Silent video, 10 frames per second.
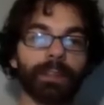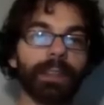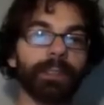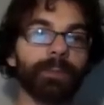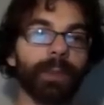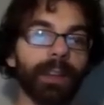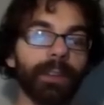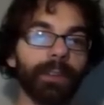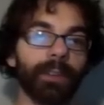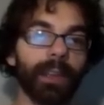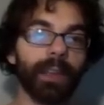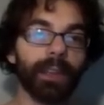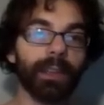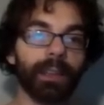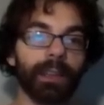files.
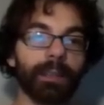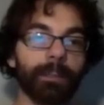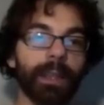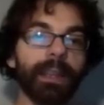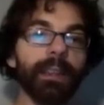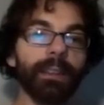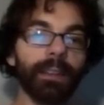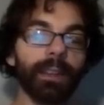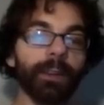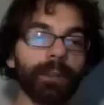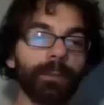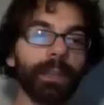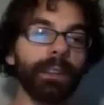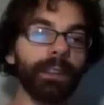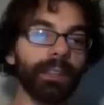And they are
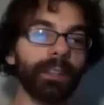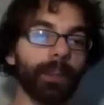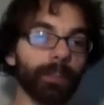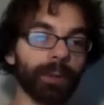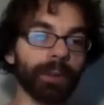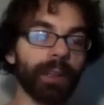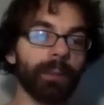conveniently numbered